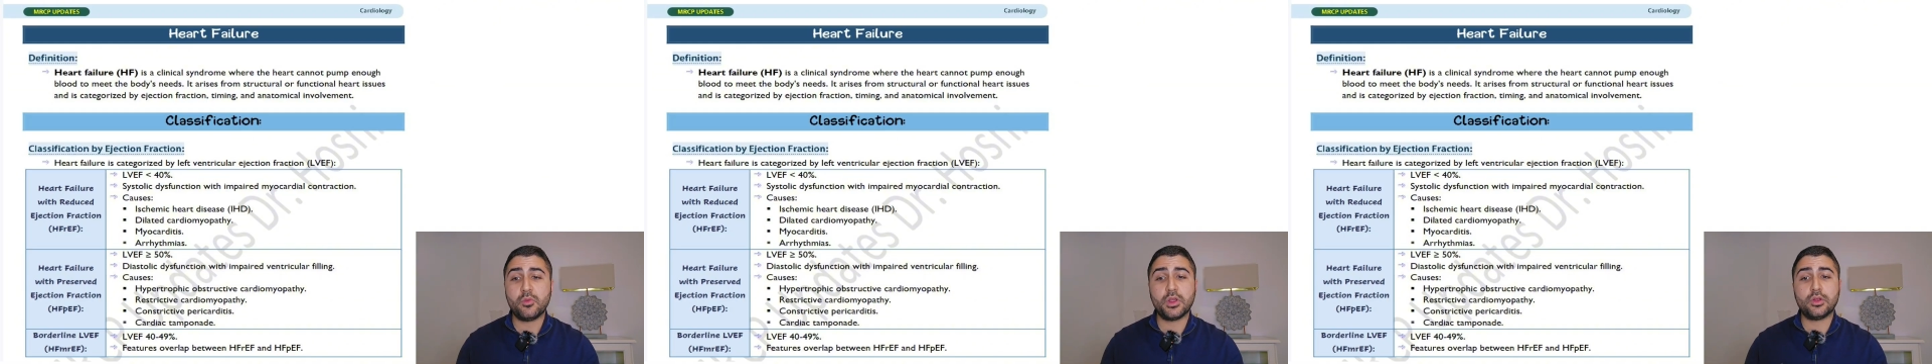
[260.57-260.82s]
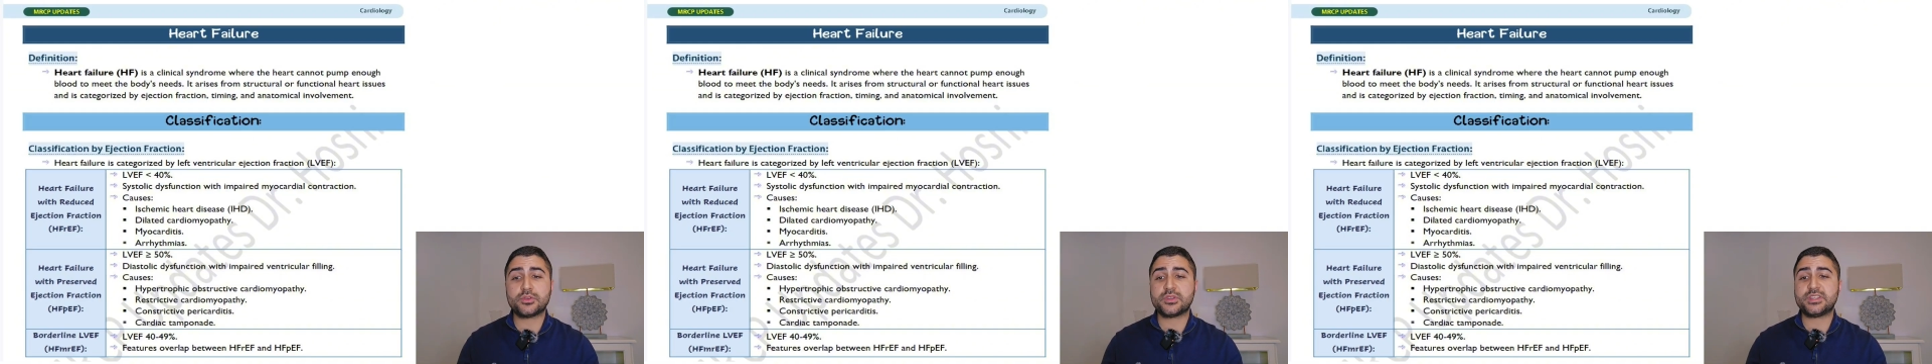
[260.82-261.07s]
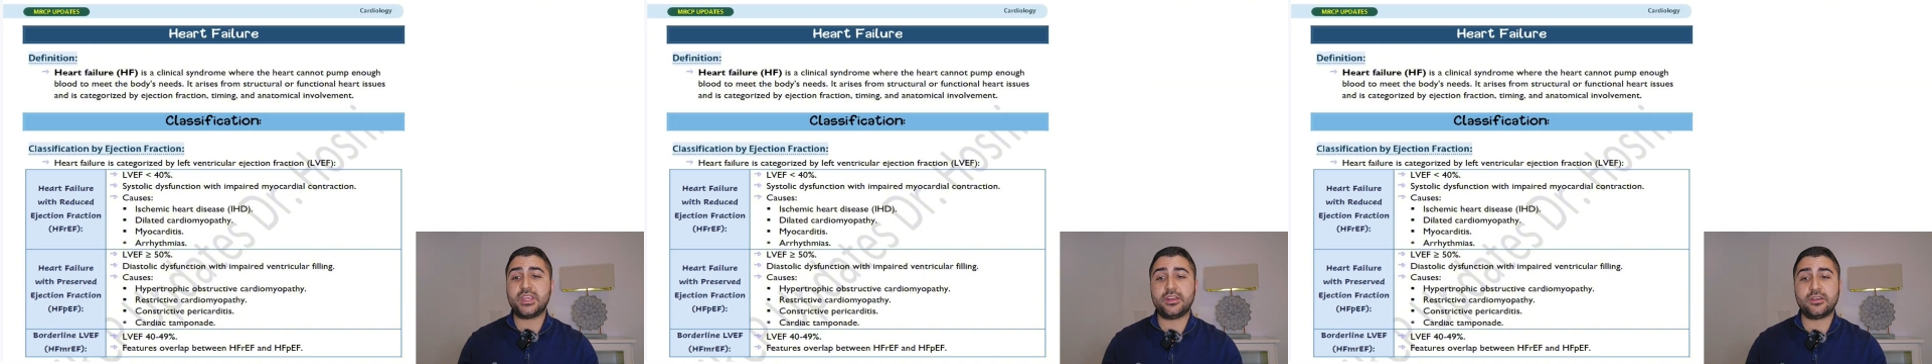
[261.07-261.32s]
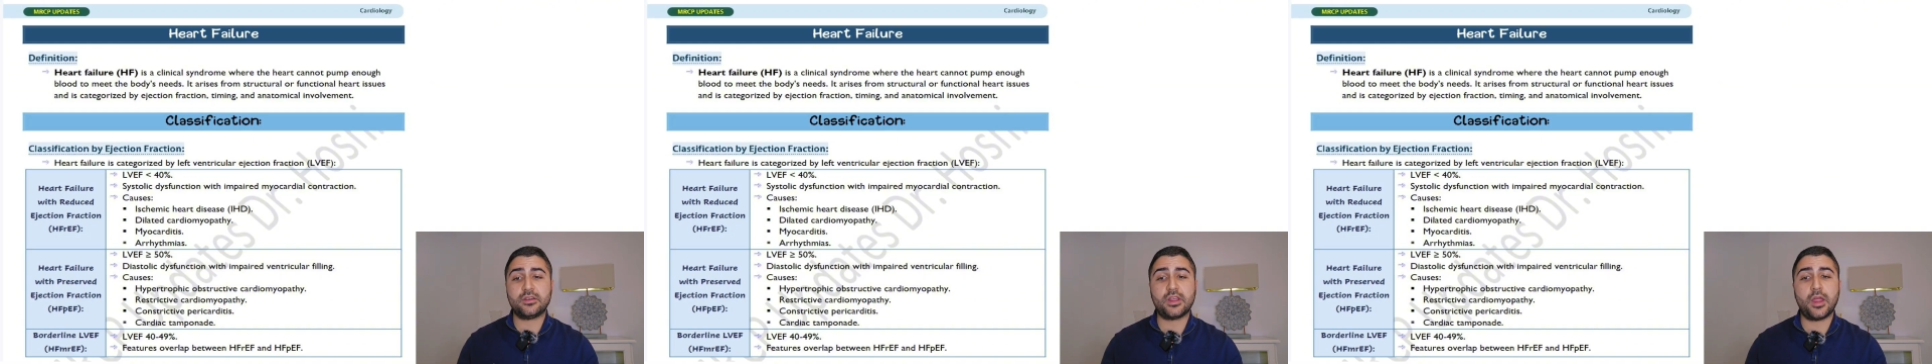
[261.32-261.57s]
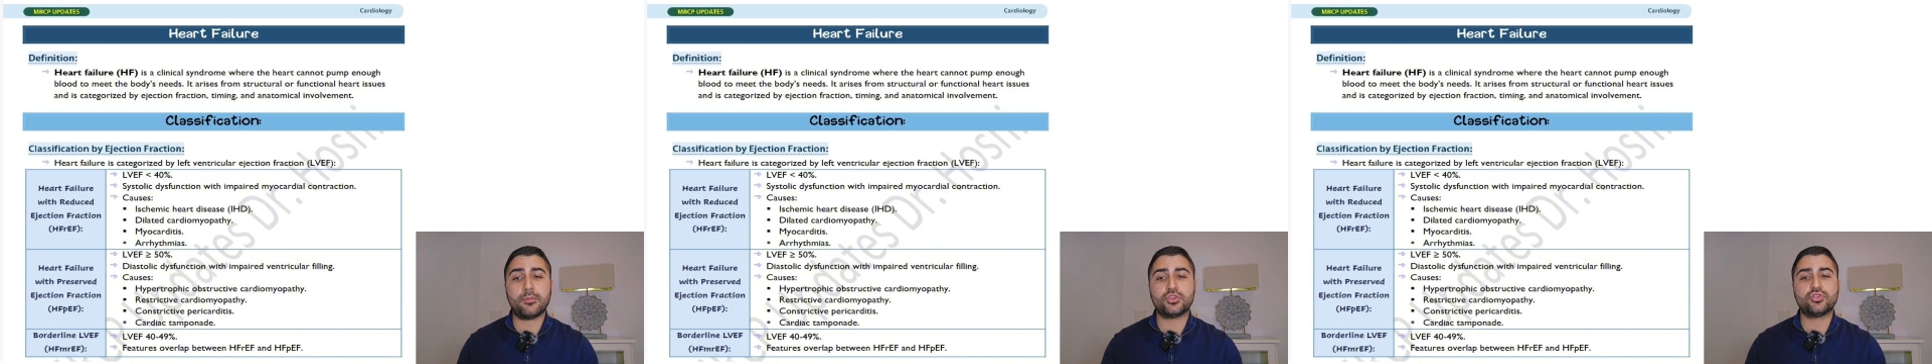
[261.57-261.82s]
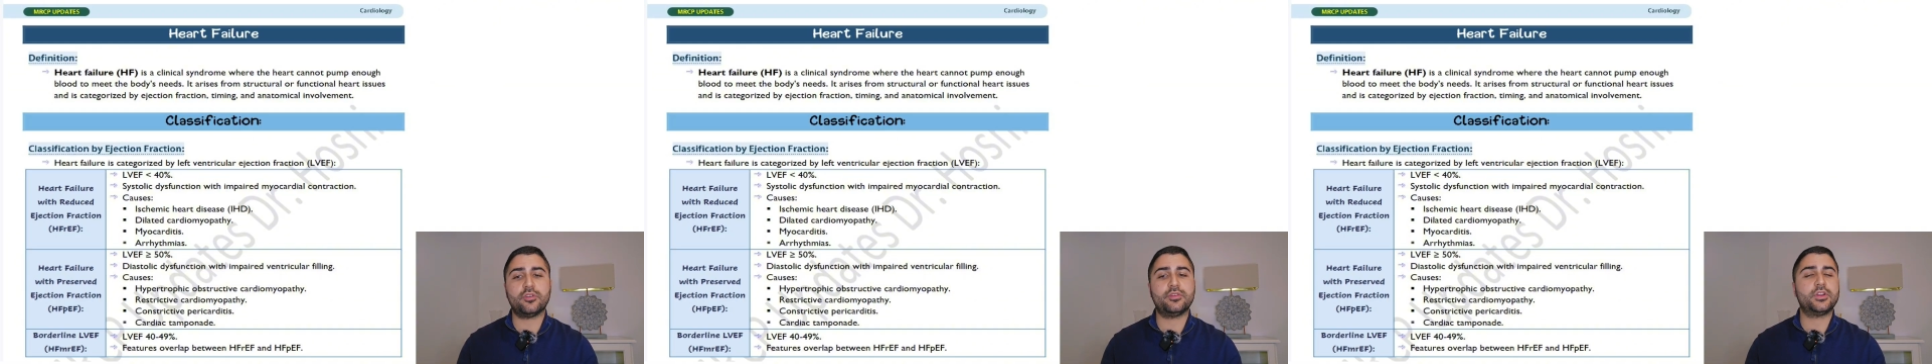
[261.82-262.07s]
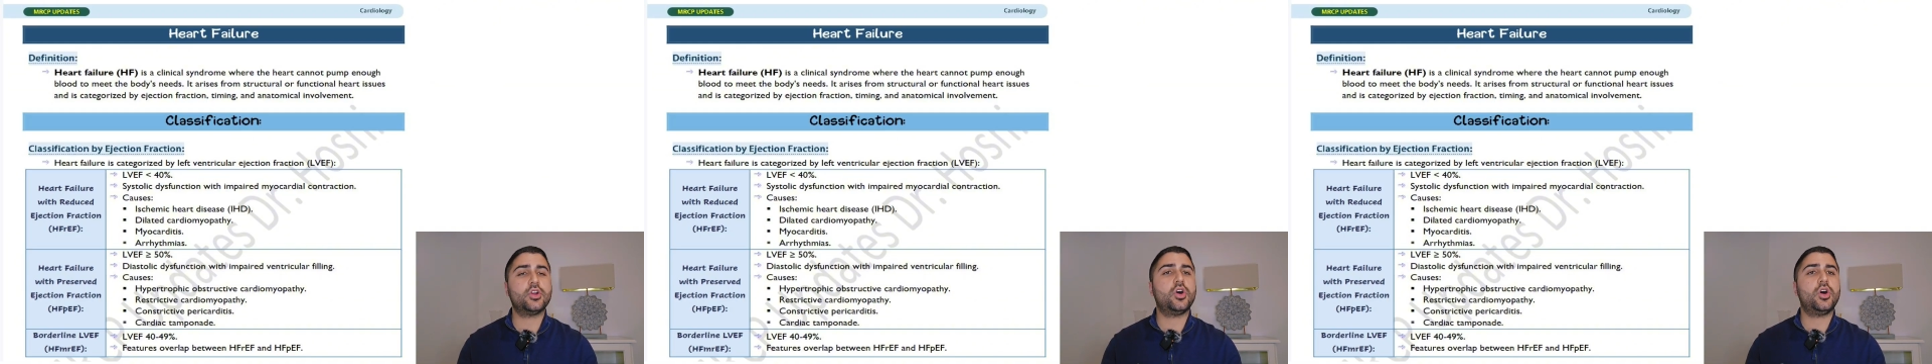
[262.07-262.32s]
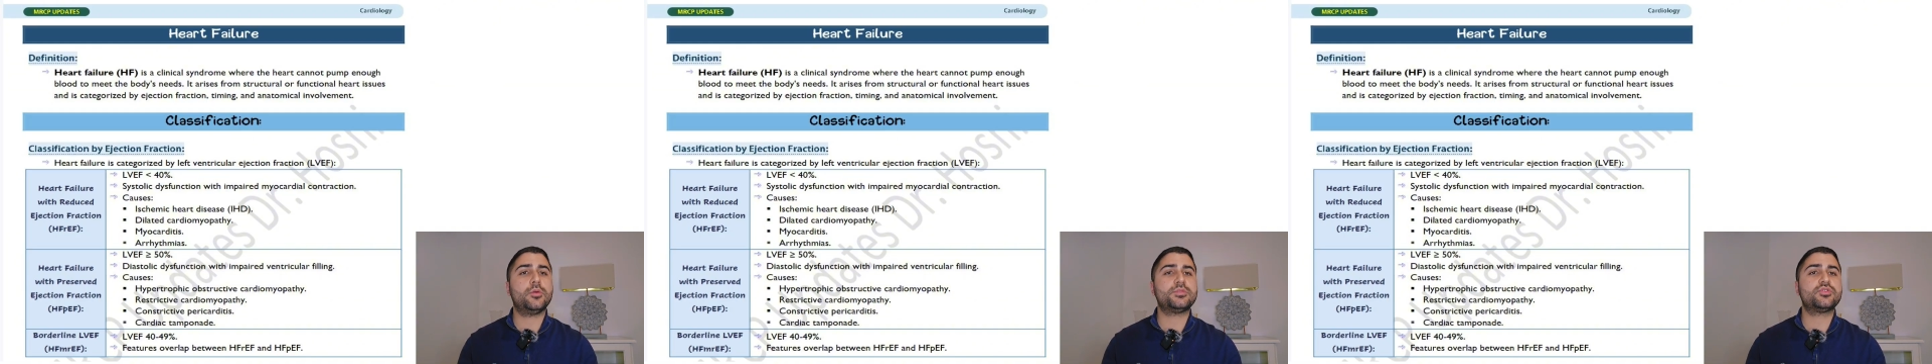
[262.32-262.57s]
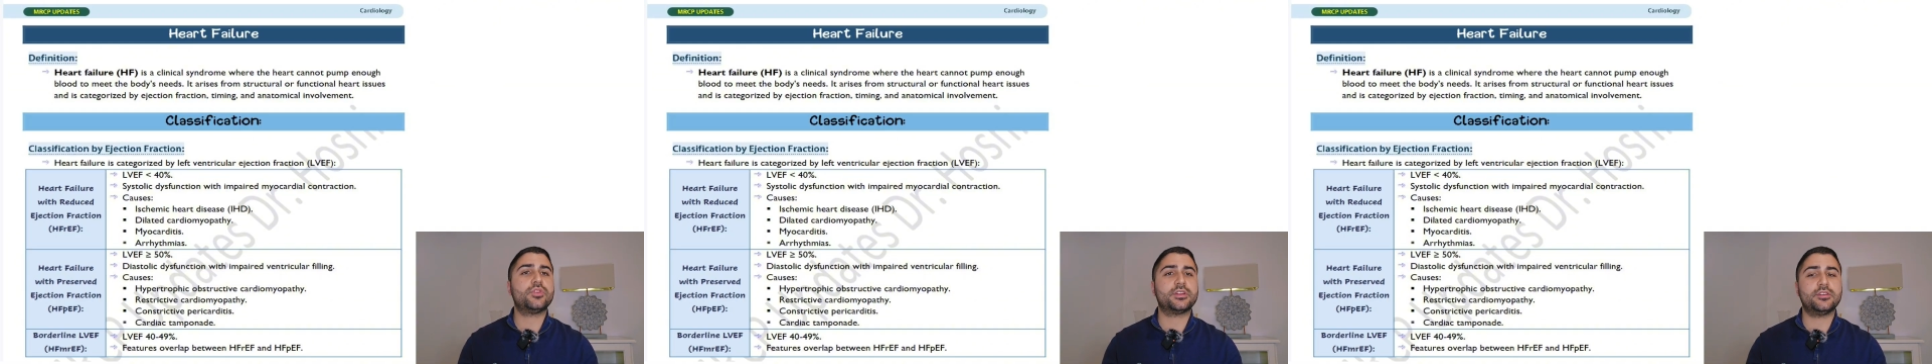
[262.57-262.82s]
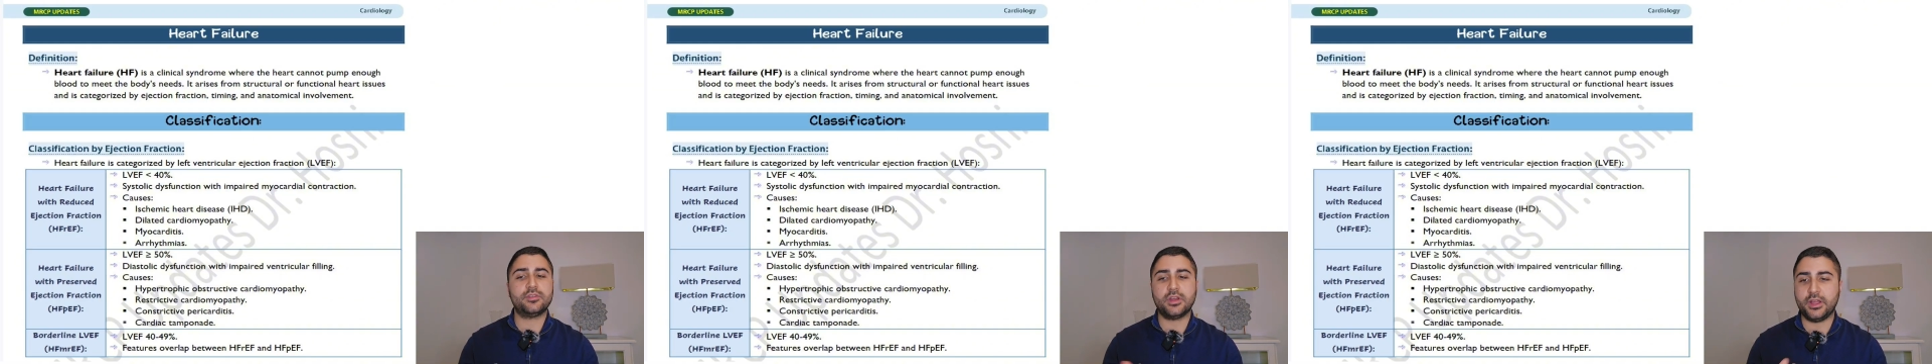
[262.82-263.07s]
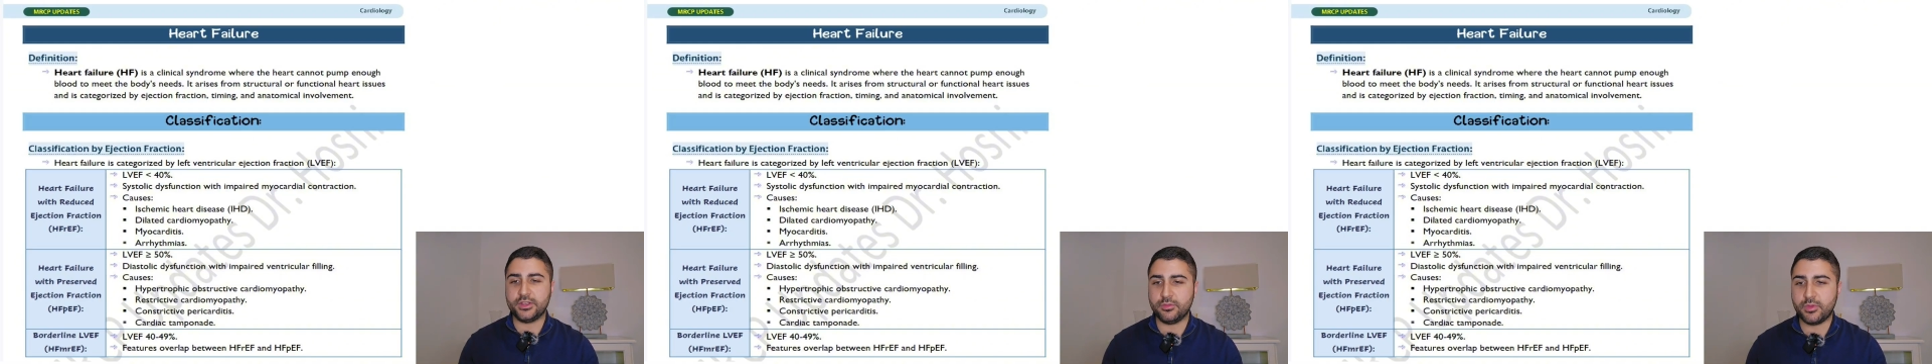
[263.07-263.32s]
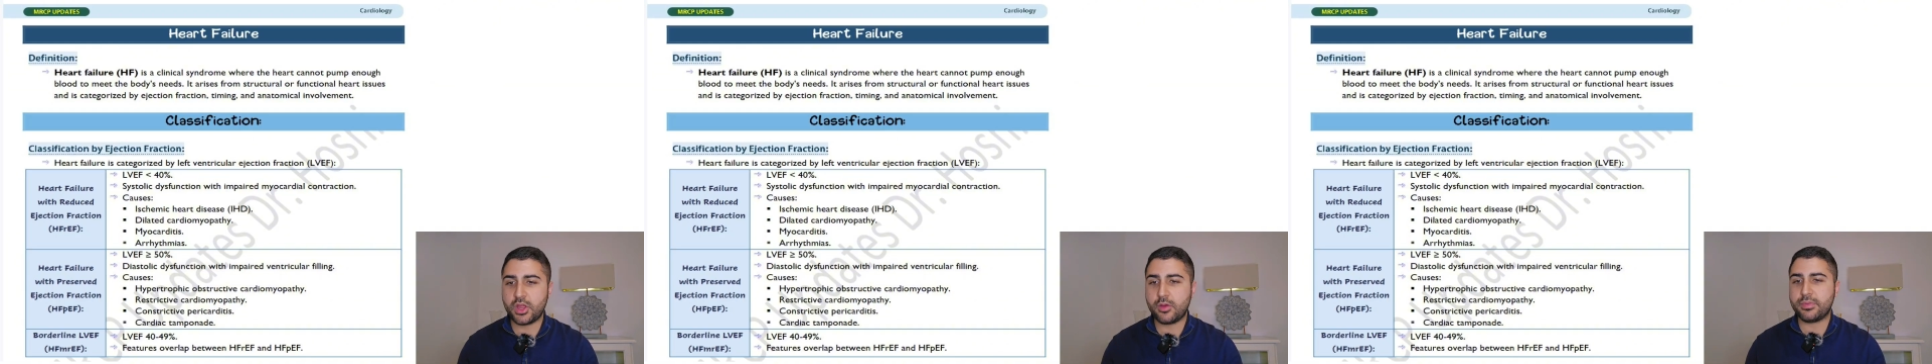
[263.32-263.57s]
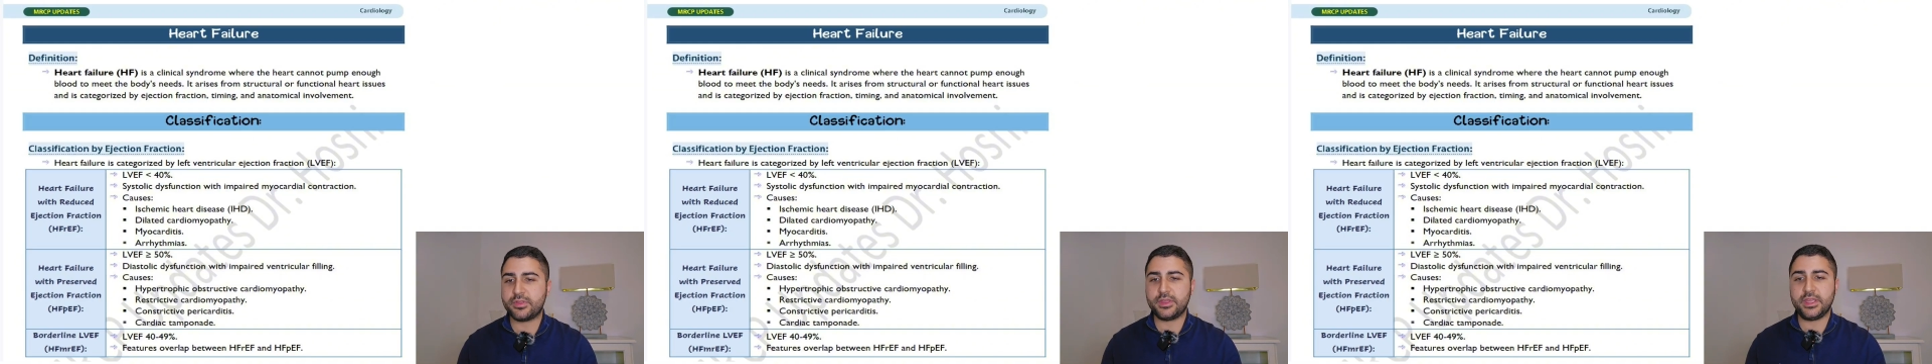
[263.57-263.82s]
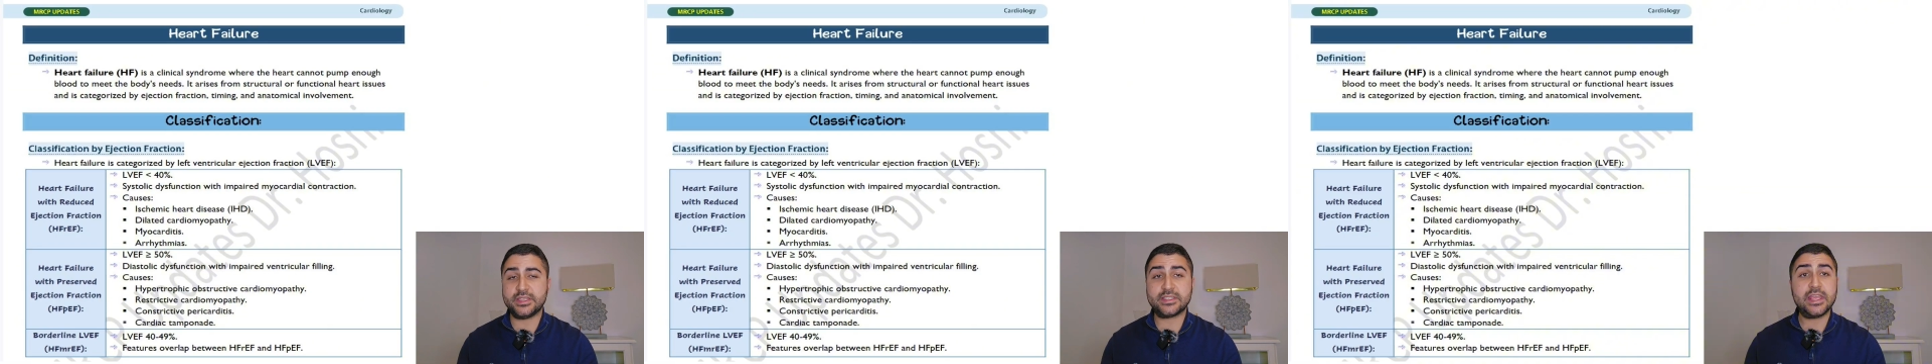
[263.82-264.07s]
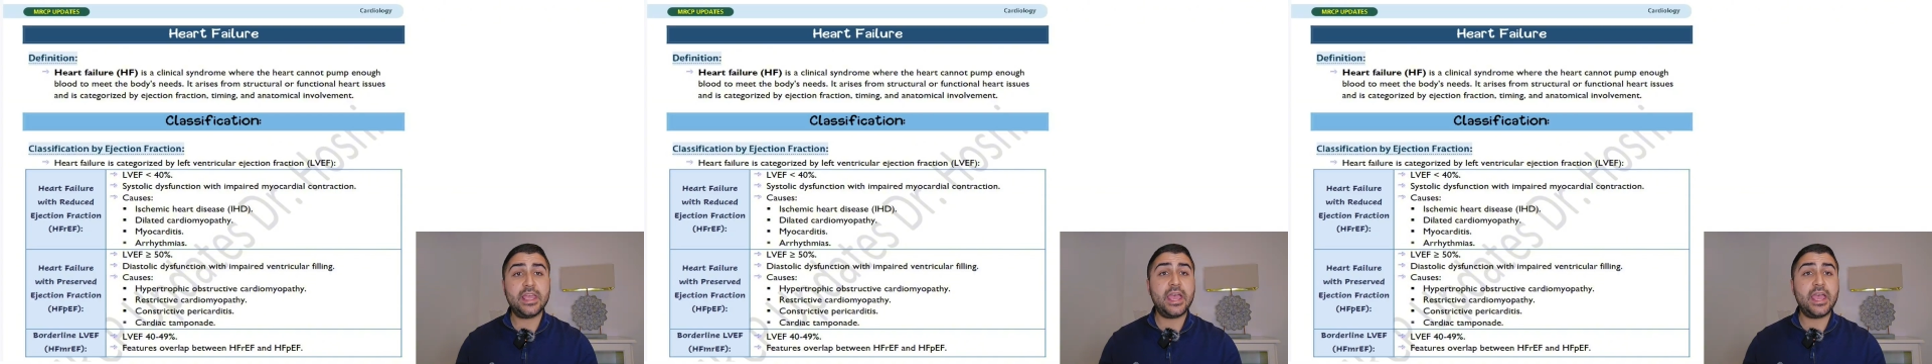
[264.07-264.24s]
We also see it in hypertrophic obstructive cardiomyopathies,